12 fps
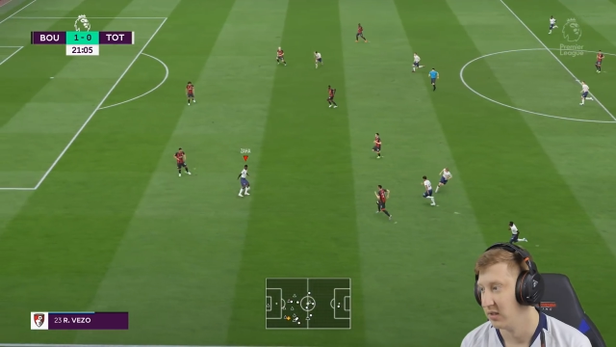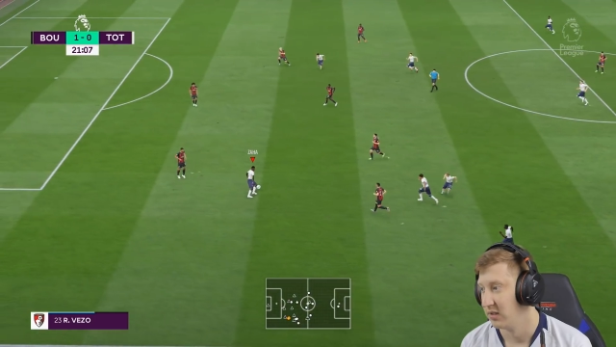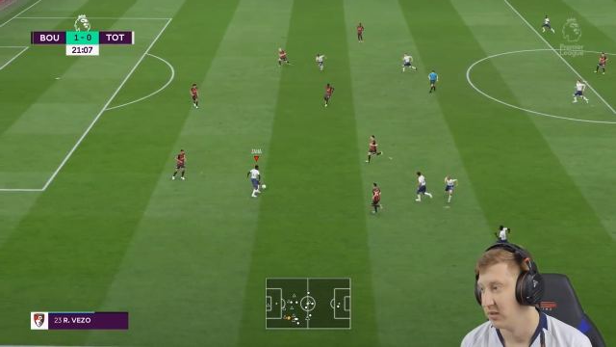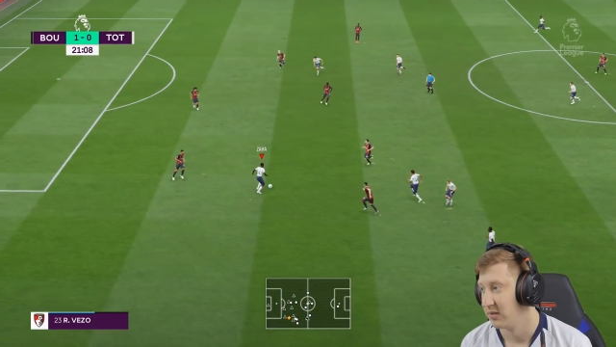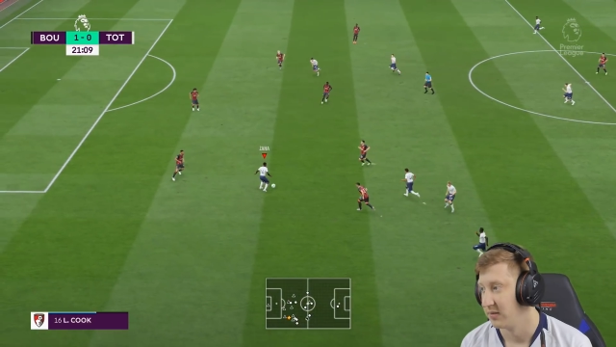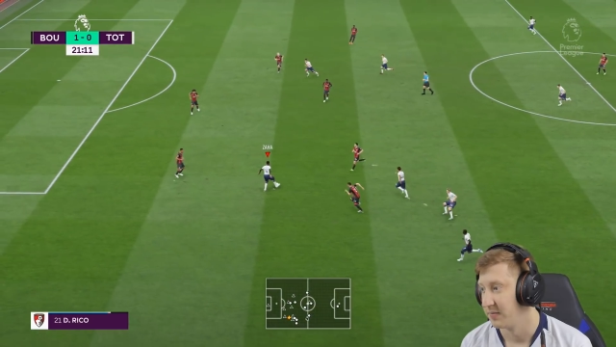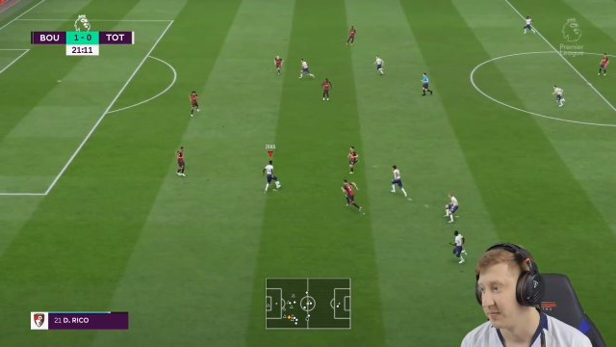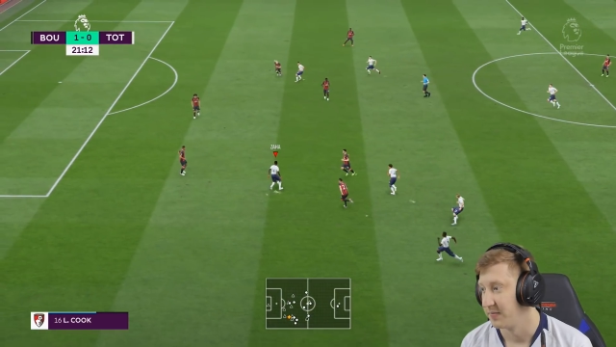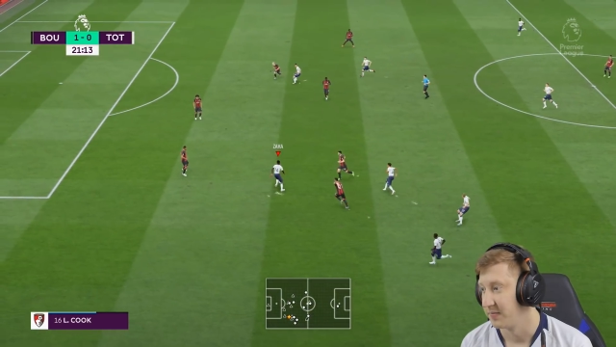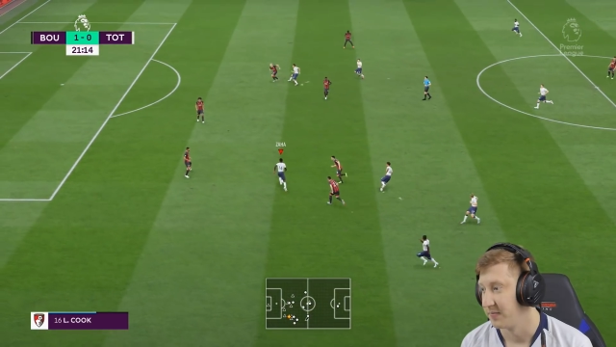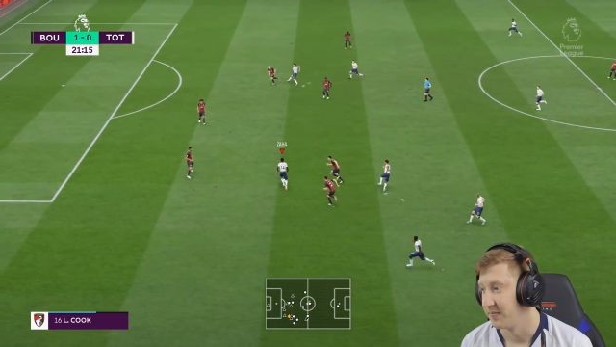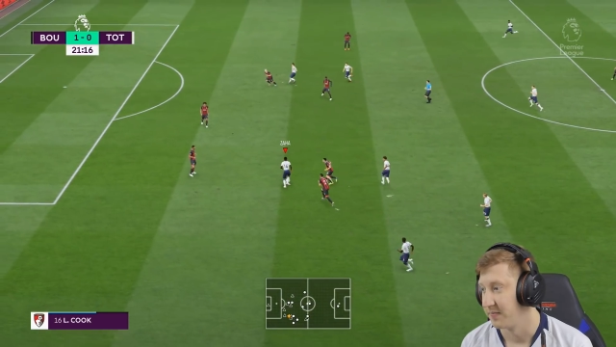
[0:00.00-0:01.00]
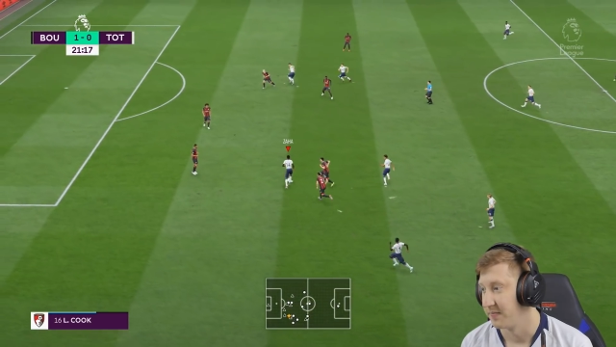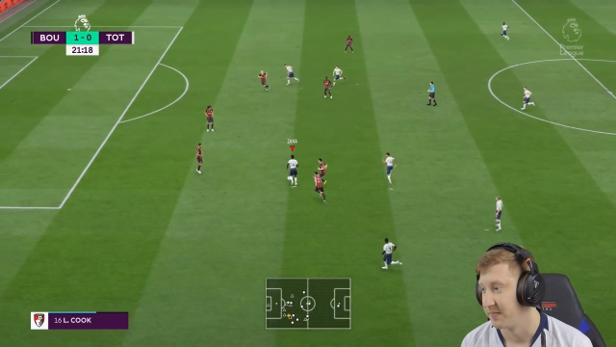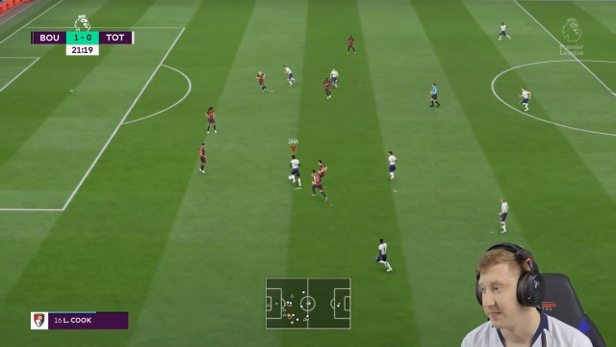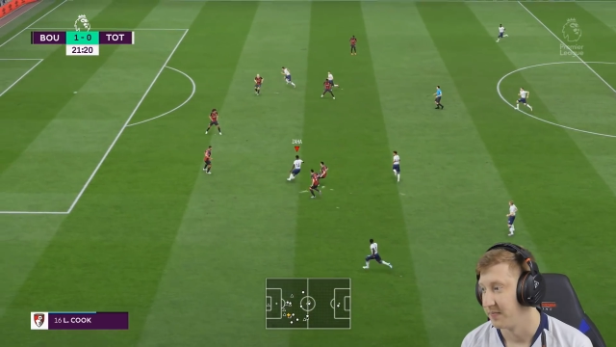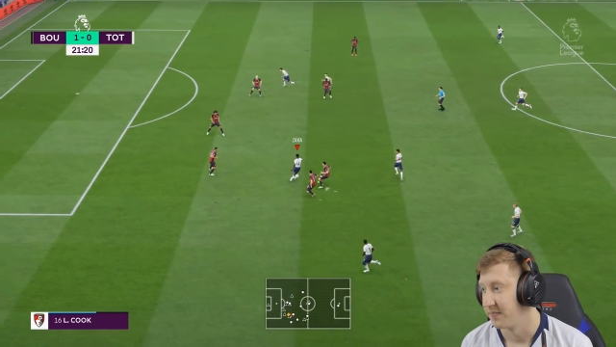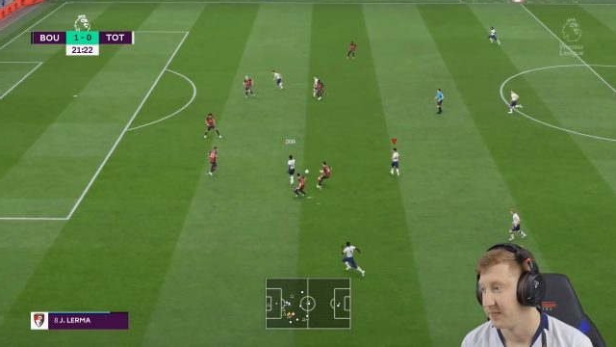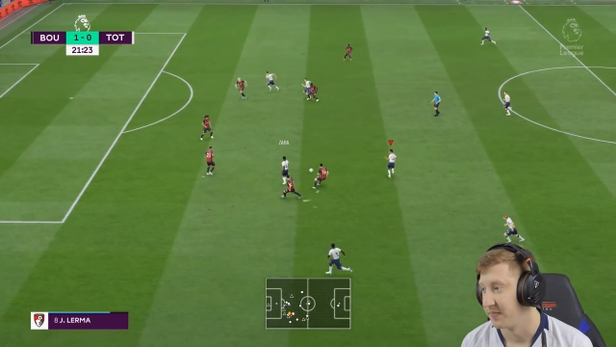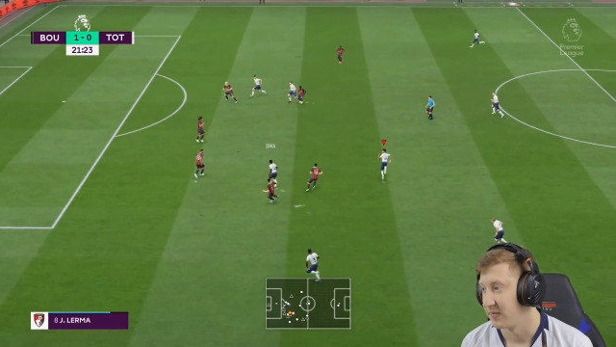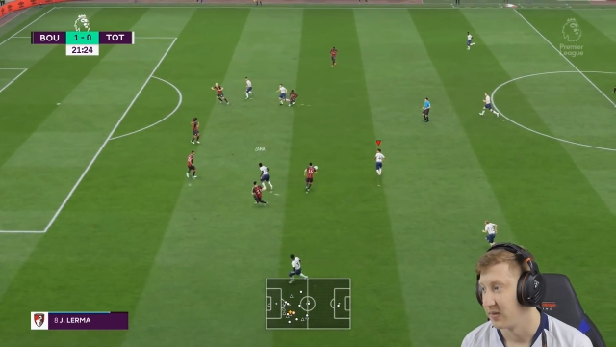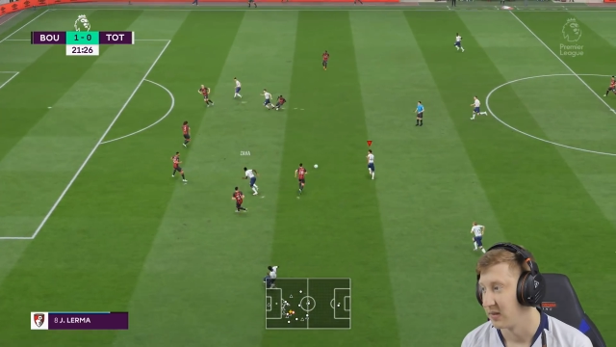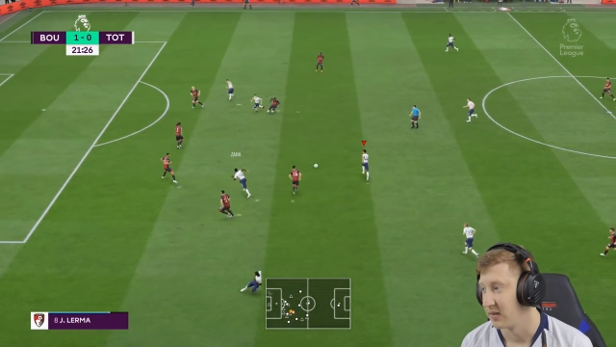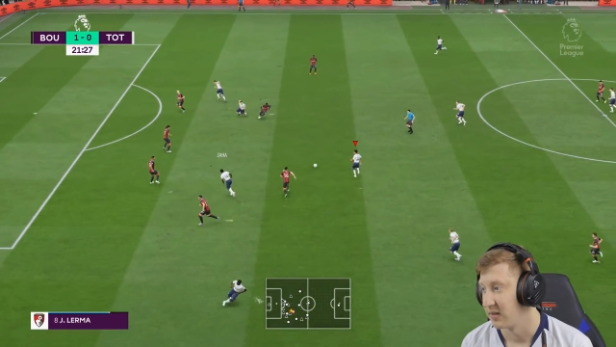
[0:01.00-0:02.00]

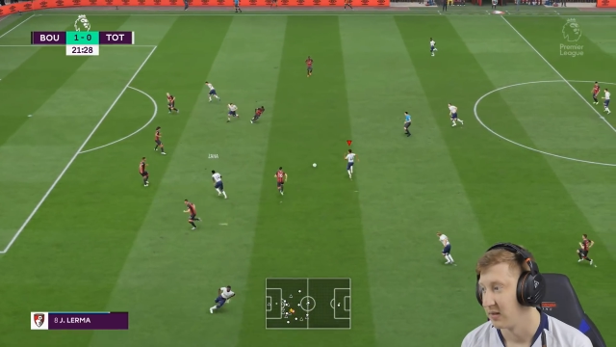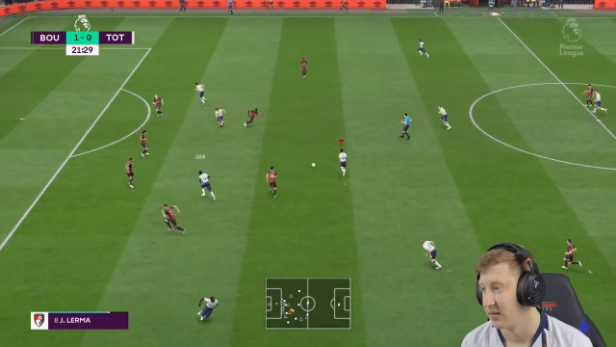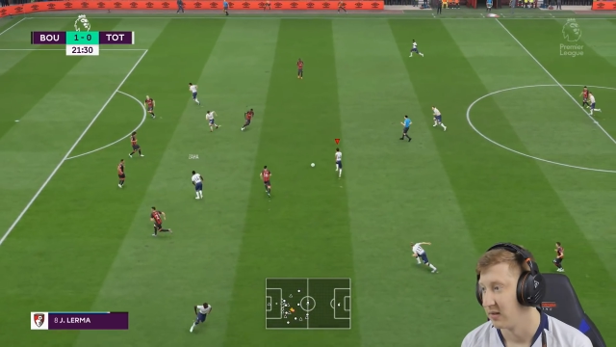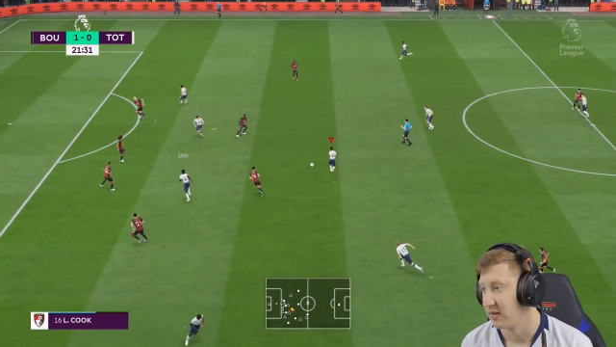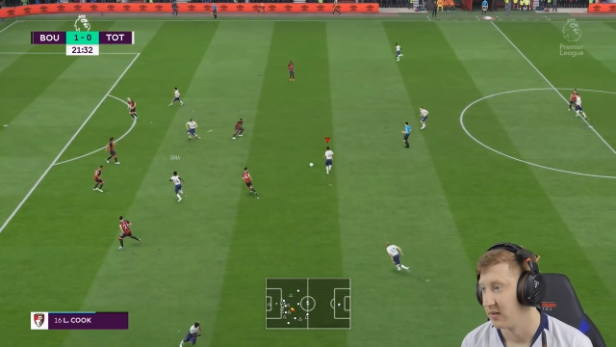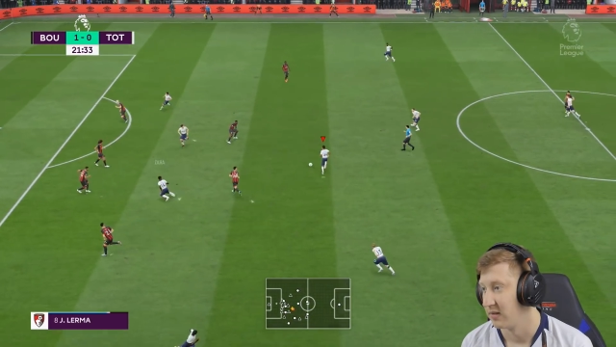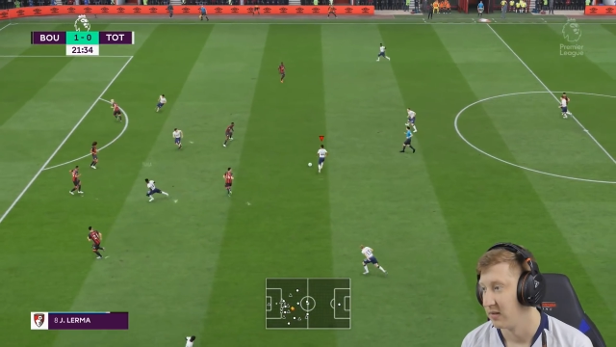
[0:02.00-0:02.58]
Nobody speaks.